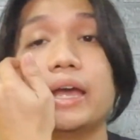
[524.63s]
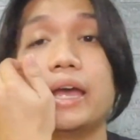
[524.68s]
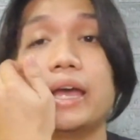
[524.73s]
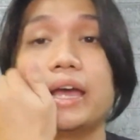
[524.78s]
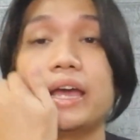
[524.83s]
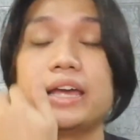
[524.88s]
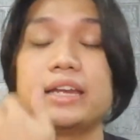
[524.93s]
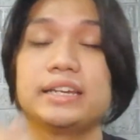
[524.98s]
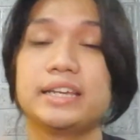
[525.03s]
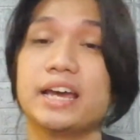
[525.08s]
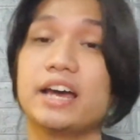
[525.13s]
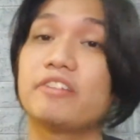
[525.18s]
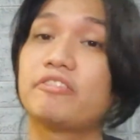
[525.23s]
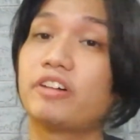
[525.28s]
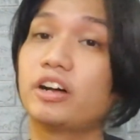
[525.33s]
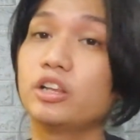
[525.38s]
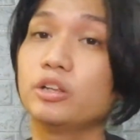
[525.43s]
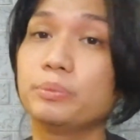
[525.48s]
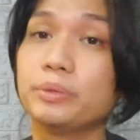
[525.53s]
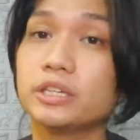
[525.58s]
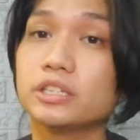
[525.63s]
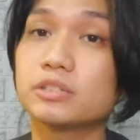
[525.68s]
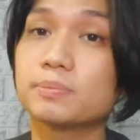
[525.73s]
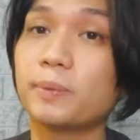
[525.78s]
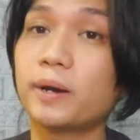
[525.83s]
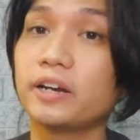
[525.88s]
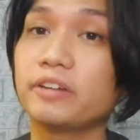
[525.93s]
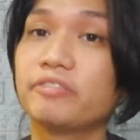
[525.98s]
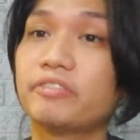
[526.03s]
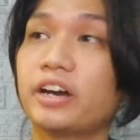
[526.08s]
And yeah, follow me on
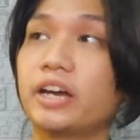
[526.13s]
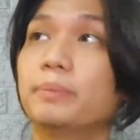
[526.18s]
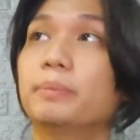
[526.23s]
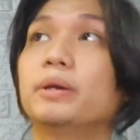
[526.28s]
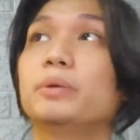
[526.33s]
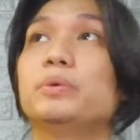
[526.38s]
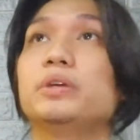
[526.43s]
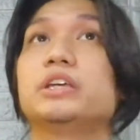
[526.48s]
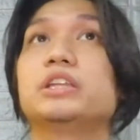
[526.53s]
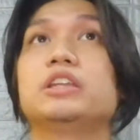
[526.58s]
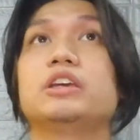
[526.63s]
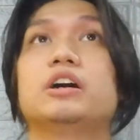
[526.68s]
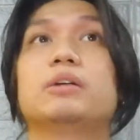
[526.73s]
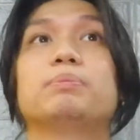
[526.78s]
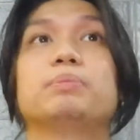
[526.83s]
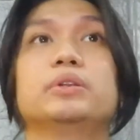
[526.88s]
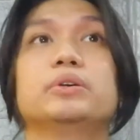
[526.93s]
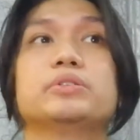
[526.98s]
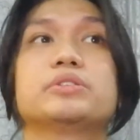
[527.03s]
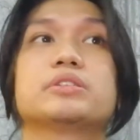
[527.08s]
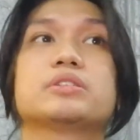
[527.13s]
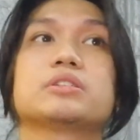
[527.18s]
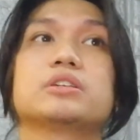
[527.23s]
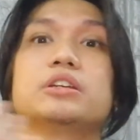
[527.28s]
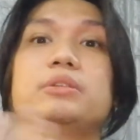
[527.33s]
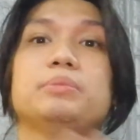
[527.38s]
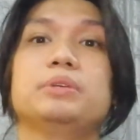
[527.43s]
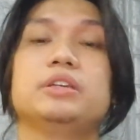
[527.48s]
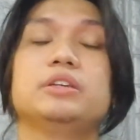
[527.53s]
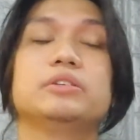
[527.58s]
Spotify. My weekly uploads is
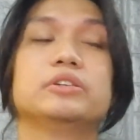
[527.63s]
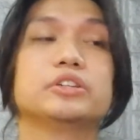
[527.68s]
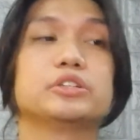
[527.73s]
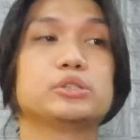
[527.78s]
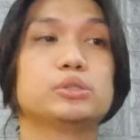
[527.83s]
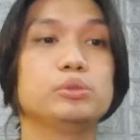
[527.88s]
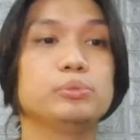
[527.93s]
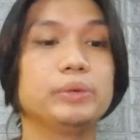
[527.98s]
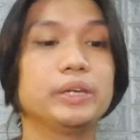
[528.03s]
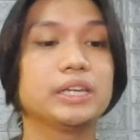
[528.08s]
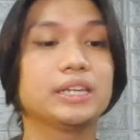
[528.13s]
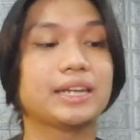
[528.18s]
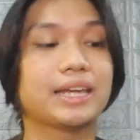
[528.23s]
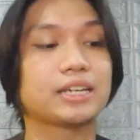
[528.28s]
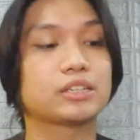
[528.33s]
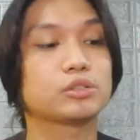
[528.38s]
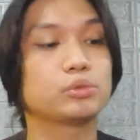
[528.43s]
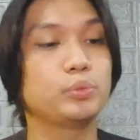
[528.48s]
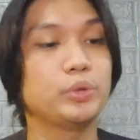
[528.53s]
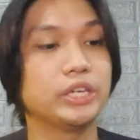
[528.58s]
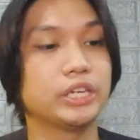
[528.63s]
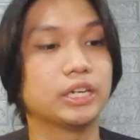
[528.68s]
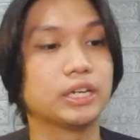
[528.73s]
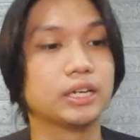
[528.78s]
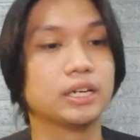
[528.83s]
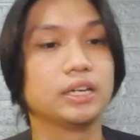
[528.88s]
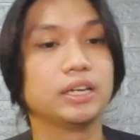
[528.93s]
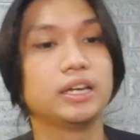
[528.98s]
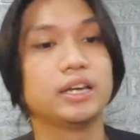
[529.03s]
going to be resuming next week.